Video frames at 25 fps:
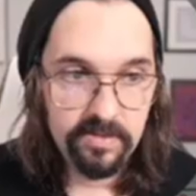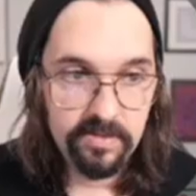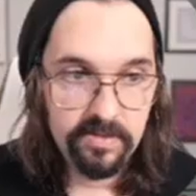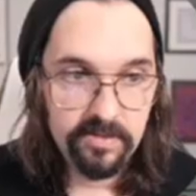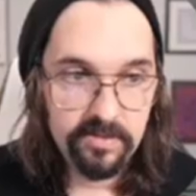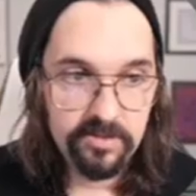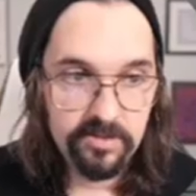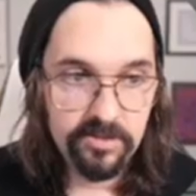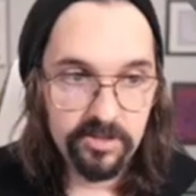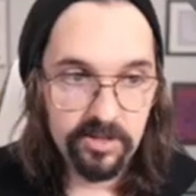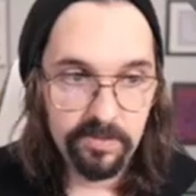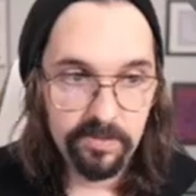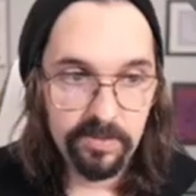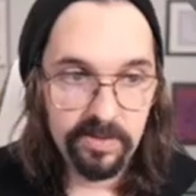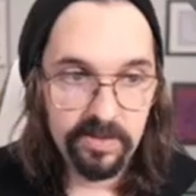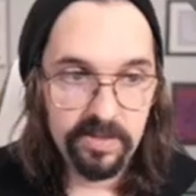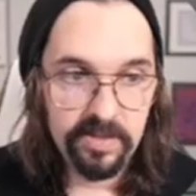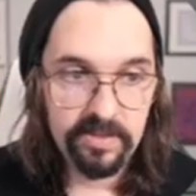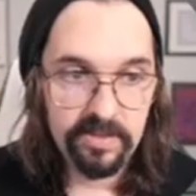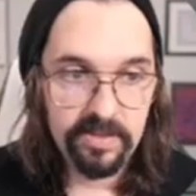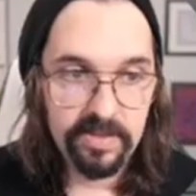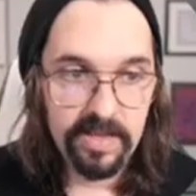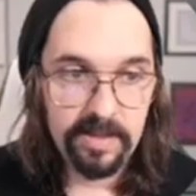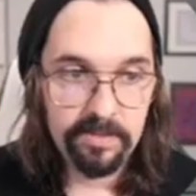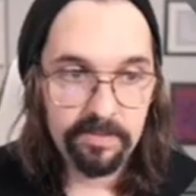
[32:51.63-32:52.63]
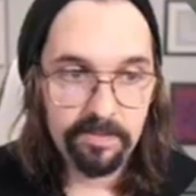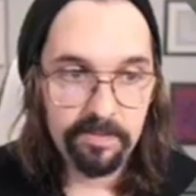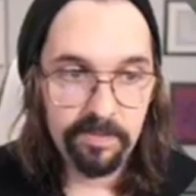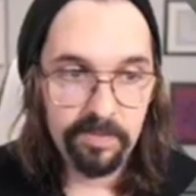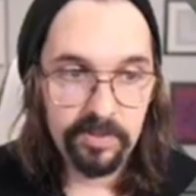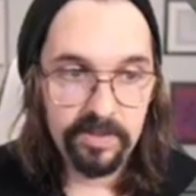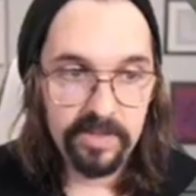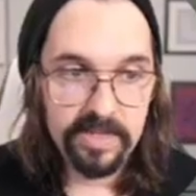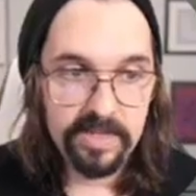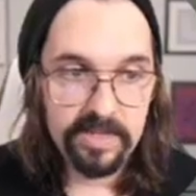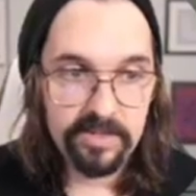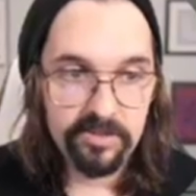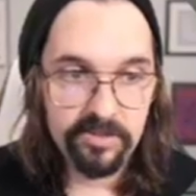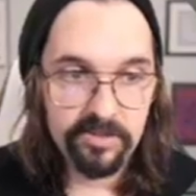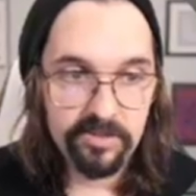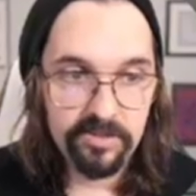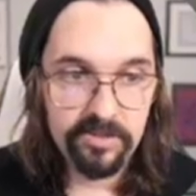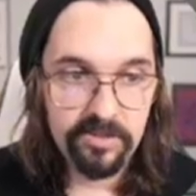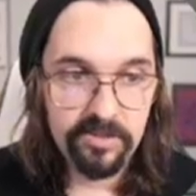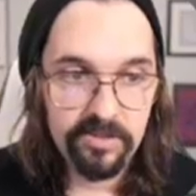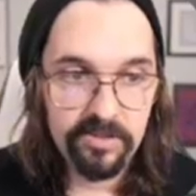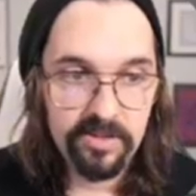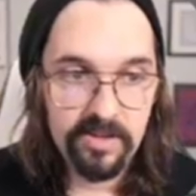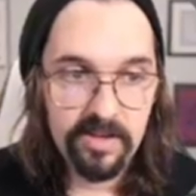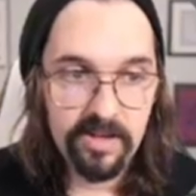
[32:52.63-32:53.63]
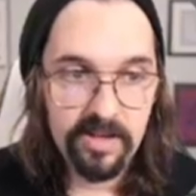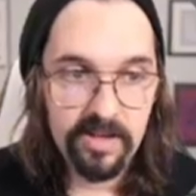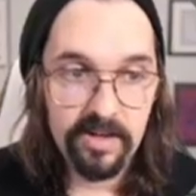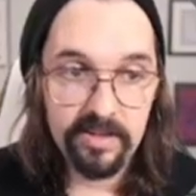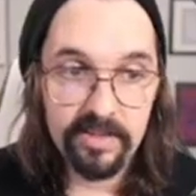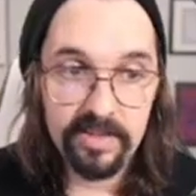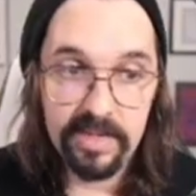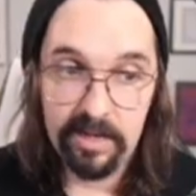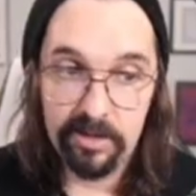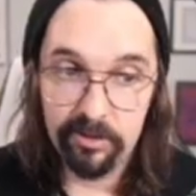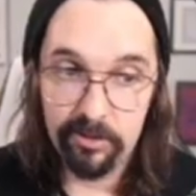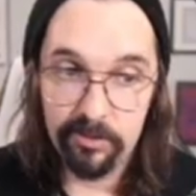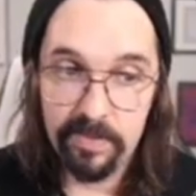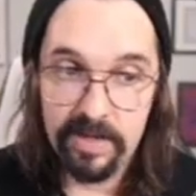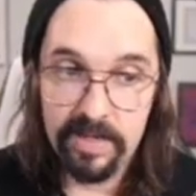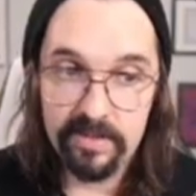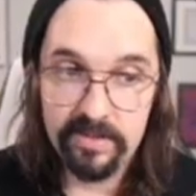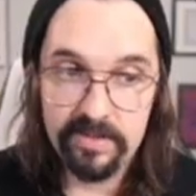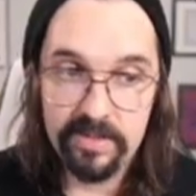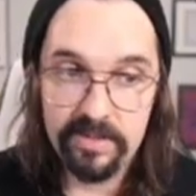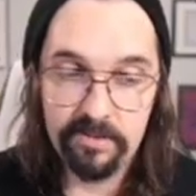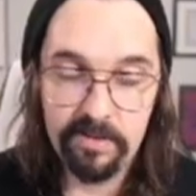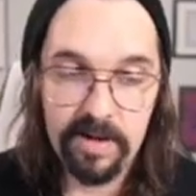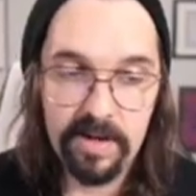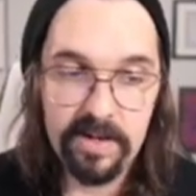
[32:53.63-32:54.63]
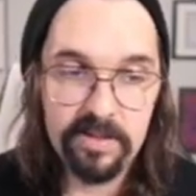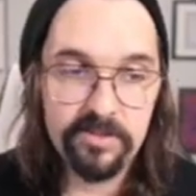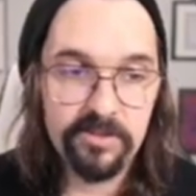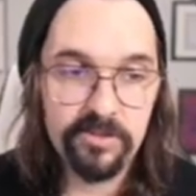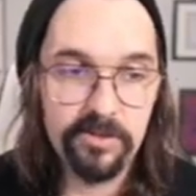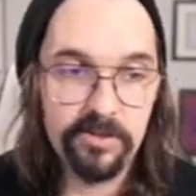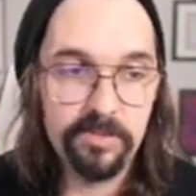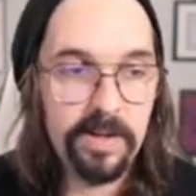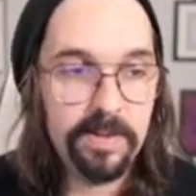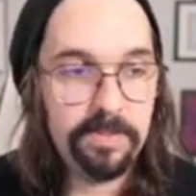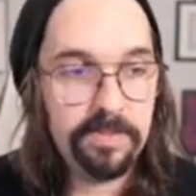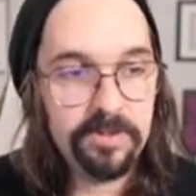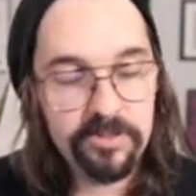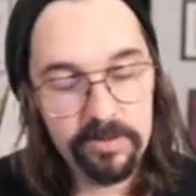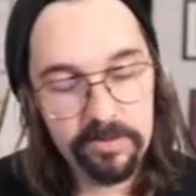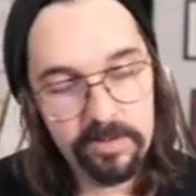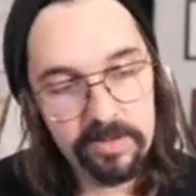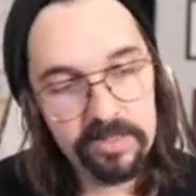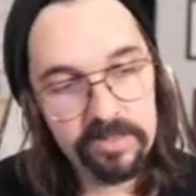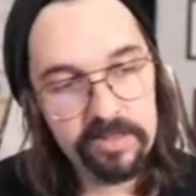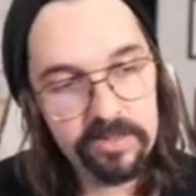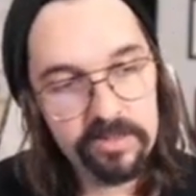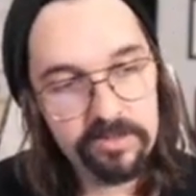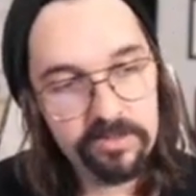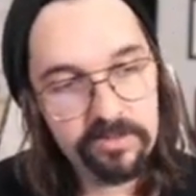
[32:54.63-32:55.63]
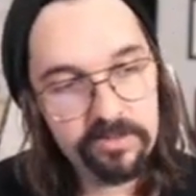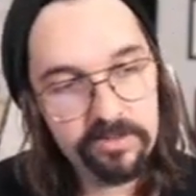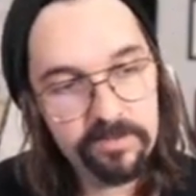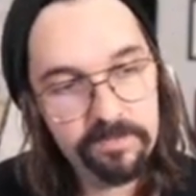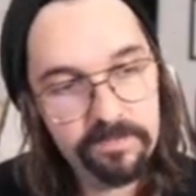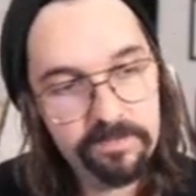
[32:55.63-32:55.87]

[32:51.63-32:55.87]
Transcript: something that plays a counter melody, right? So maybe something like this.